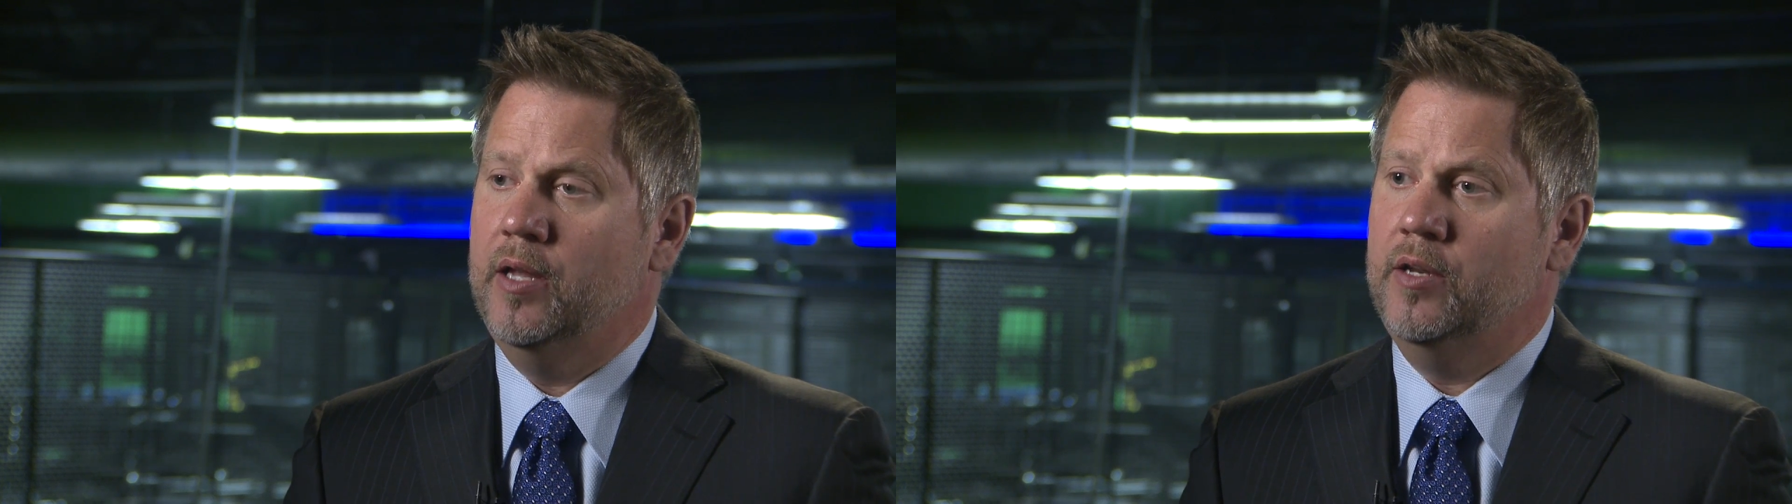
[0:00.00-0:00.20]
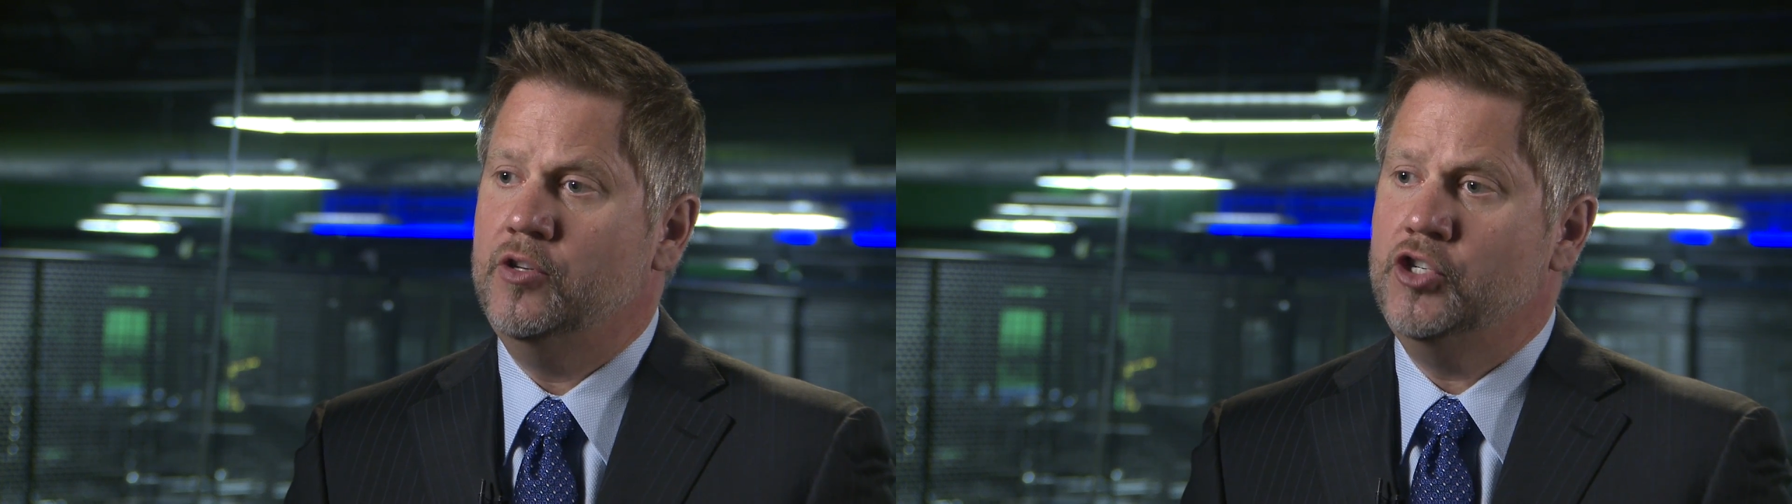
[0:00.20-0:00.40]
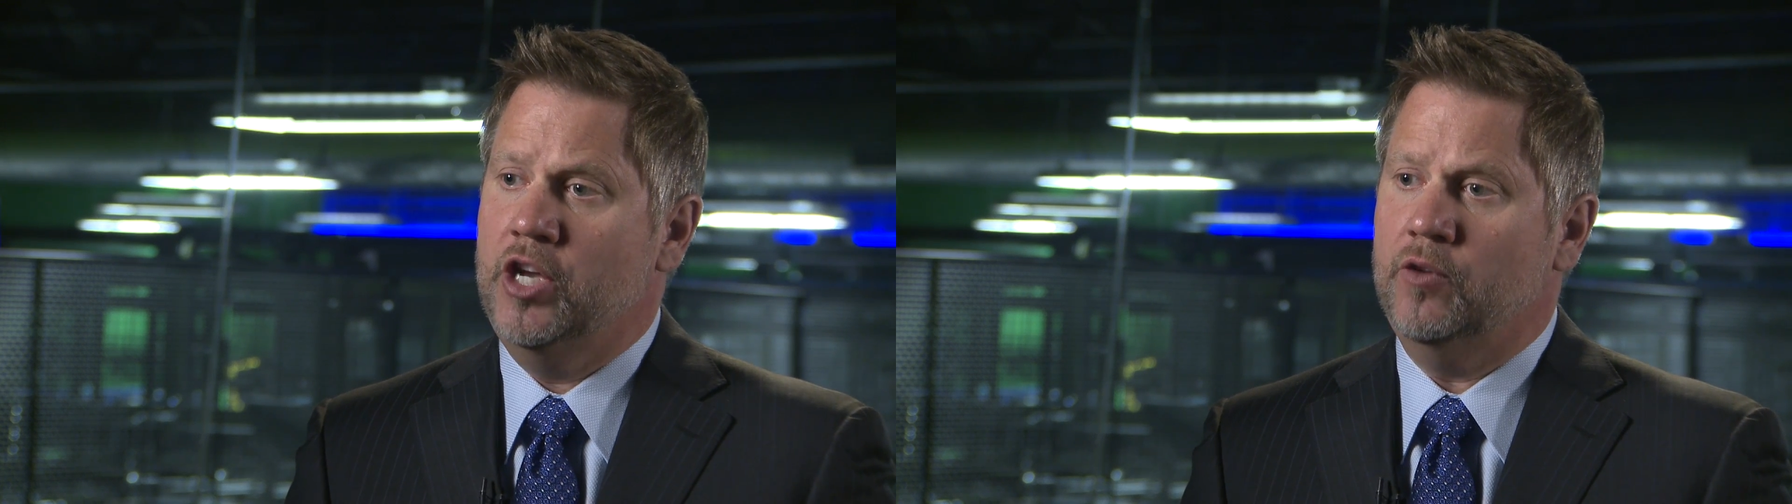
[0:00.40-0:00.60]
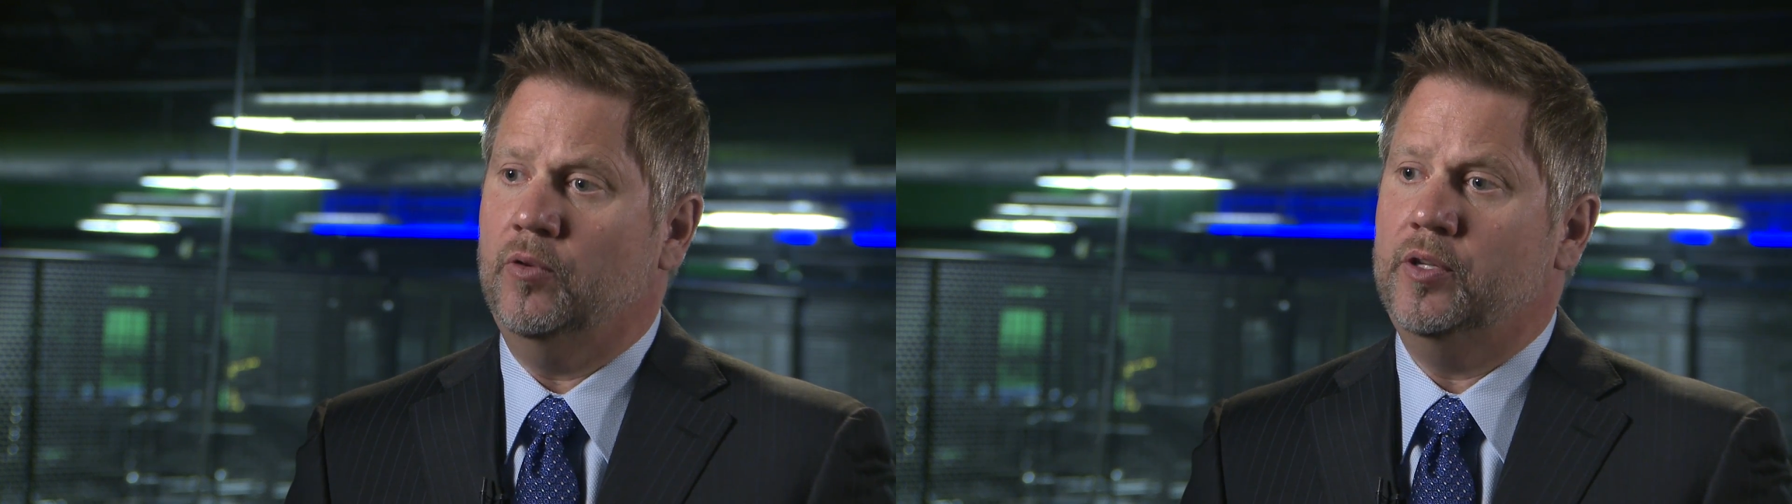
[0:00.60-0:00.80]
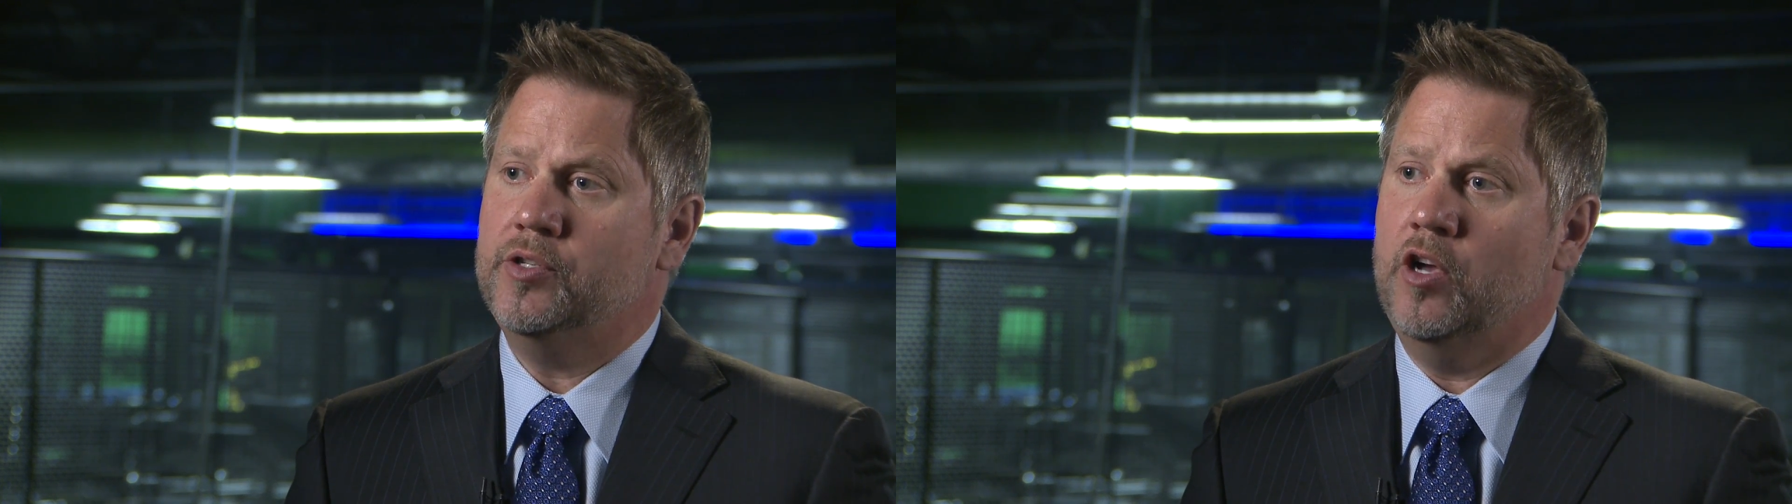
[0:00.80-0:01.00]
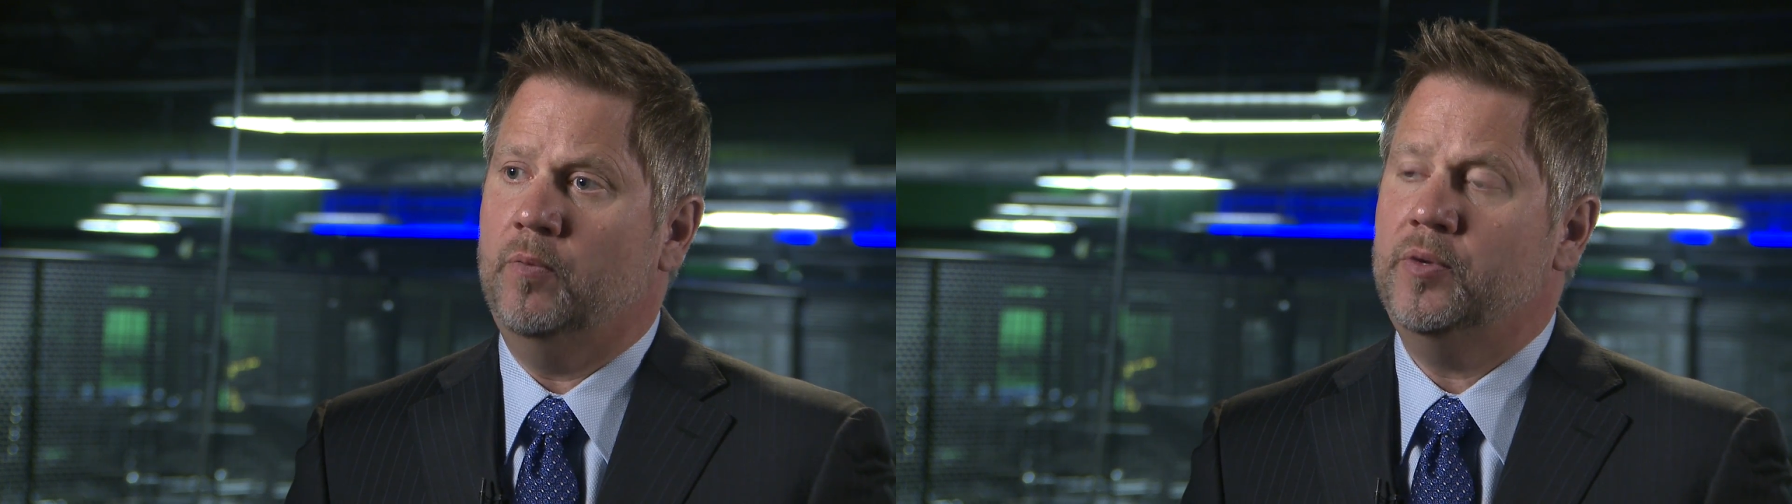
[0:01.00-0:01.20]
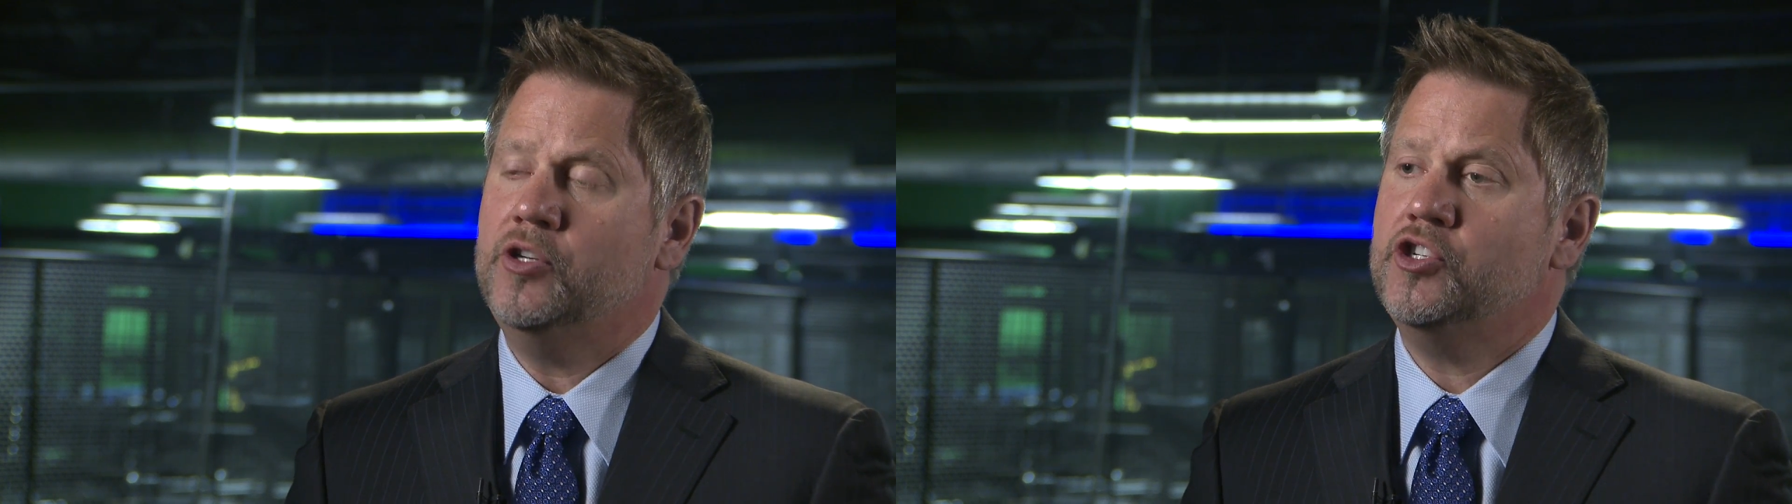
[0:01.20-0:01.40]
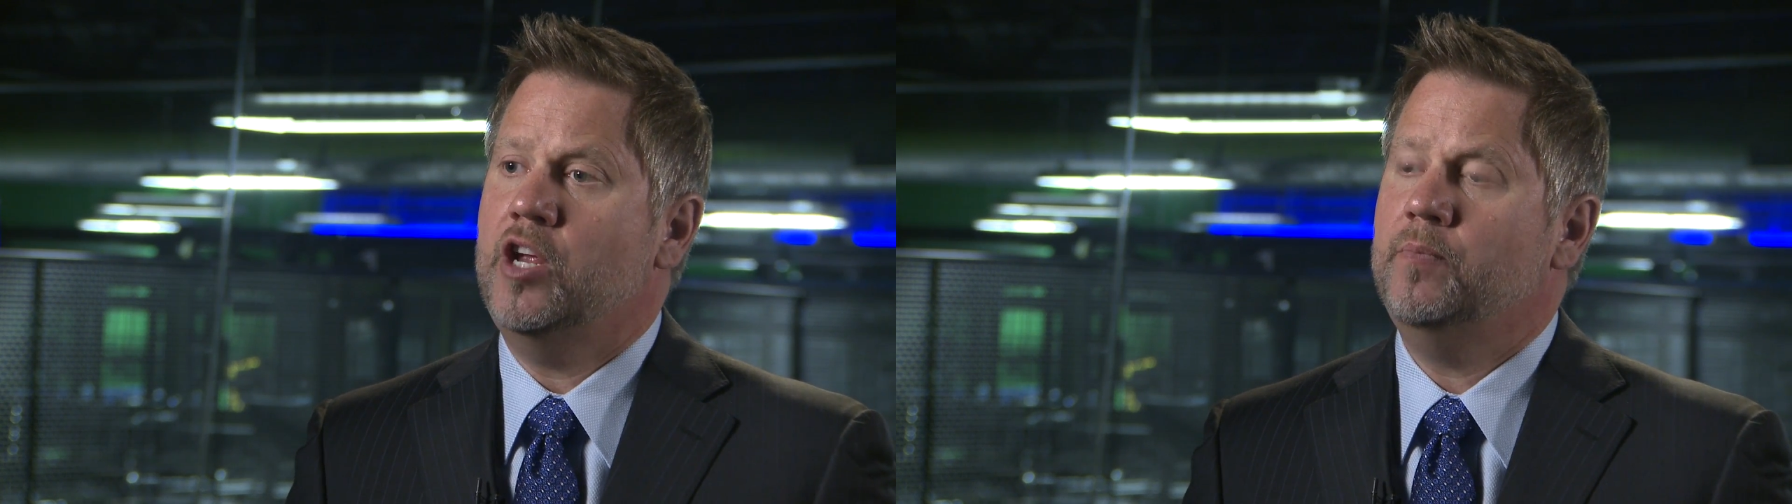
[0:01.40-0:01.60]
and in general is
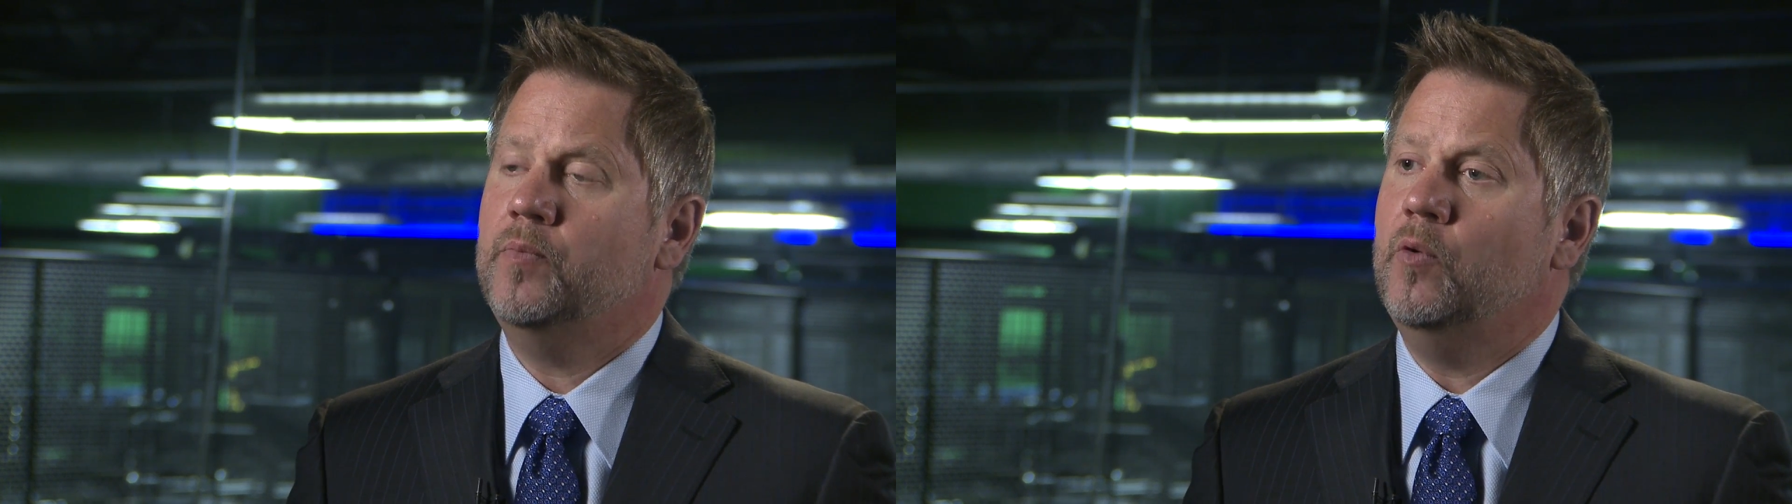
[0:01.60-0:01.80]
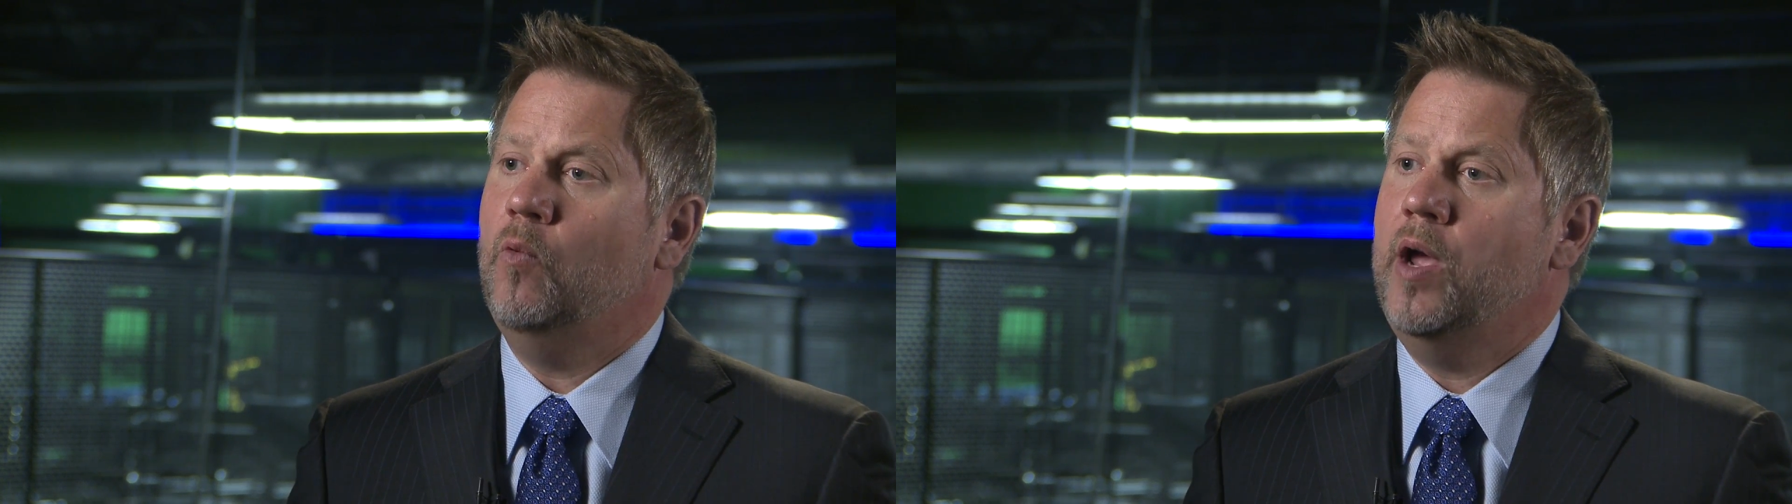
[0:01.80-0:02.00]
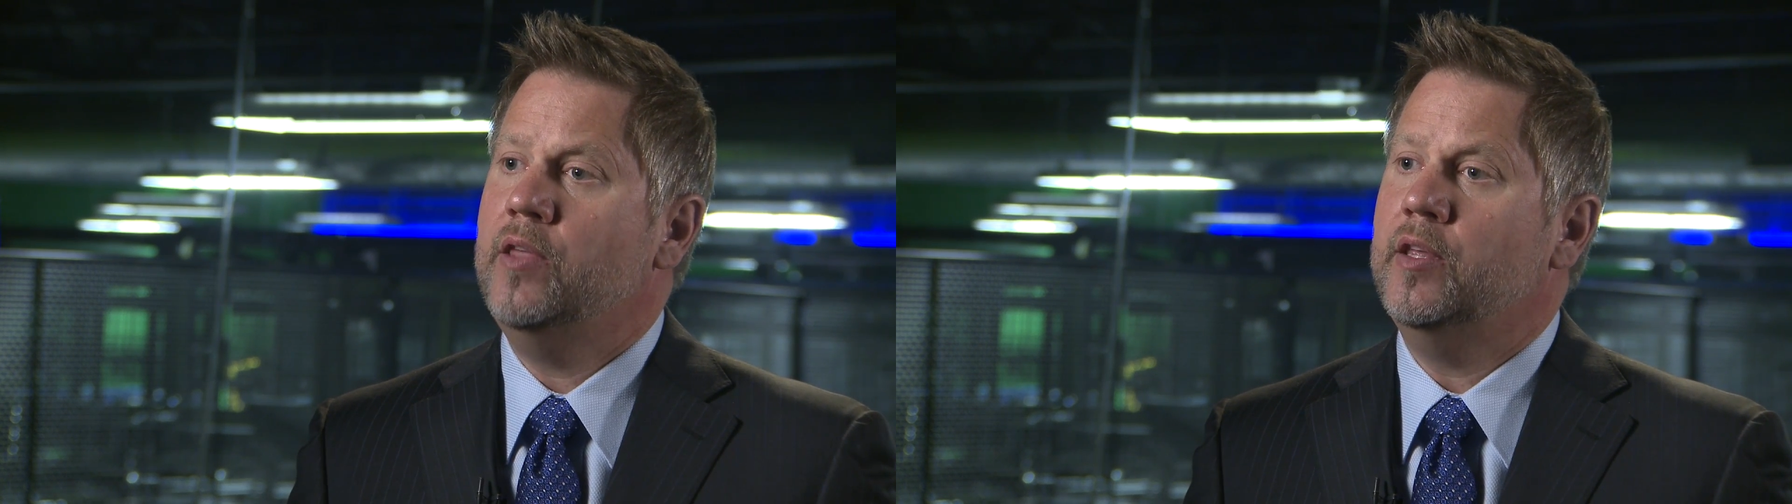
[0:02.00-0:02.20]
helping shape the way